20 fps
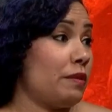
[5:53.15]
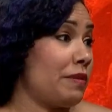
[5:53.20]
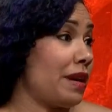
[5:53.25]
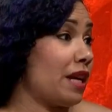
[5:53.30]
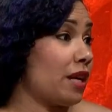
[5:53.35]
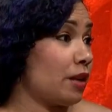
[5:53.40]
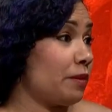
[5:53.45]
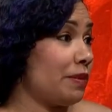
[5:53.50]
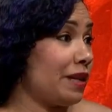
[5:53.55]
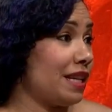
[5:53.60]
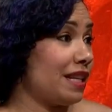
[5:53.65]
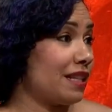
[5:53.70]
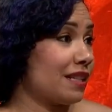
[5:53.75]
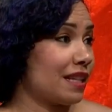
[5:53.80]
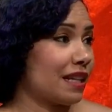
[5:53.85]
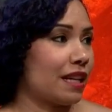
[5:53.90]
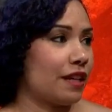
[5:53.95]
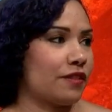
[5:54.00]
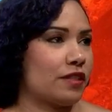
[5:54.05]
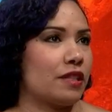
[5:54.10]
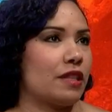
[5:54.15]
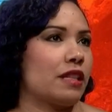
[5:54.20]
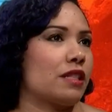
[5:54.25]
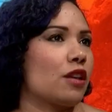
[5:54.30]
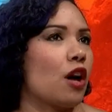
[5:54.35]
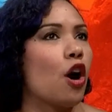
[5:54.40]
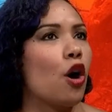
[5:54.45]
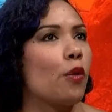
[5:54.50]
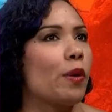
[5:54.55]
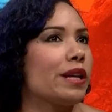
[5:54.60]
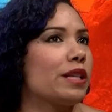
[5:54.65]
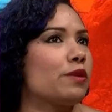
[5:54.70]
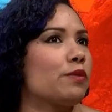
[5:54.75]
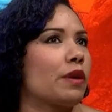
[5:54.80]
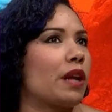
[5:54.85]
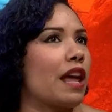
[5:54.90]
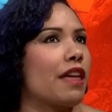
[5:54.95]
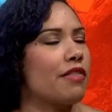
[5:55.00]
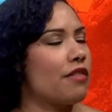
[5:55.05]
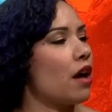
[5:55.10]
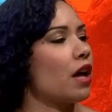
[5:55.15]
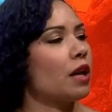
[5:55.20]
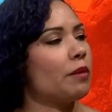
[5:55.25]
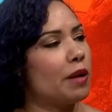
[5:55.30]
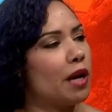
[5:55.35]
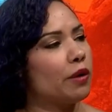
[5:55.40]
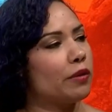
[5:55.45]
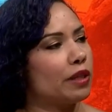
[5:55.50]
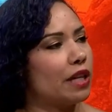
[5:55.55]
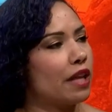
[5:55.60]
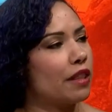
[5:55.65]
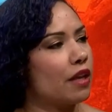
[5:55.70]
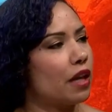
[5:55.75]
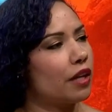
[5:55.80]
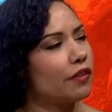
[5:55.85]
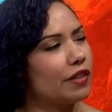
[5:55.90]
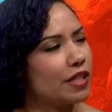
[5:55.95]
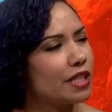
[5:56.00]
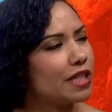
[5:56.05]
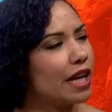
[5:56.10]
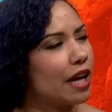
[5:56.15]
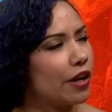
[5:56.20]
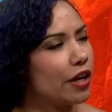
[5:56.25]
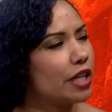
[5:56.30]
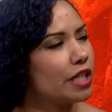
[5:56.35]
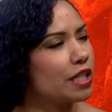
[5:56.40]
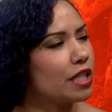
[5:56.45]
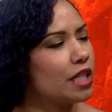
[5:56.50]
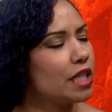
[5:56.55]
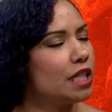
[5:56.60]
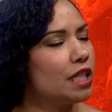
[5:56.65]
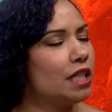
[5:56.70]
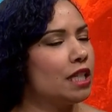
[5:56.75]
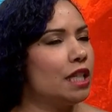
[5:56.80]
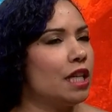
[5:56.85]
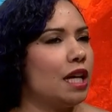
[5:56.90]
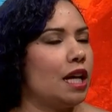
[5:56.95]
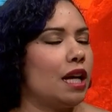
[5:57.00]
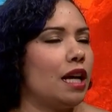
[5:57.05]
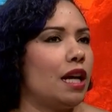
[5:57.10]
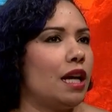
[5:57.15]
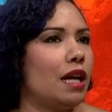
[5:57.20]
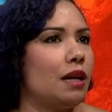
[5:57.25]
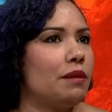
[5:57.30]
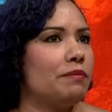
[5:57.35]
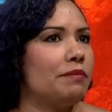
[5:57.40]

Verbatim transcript: Baker piece, like I, that's always what I thought about when I thought of this mm-hmm. character. Mm -hmm. um,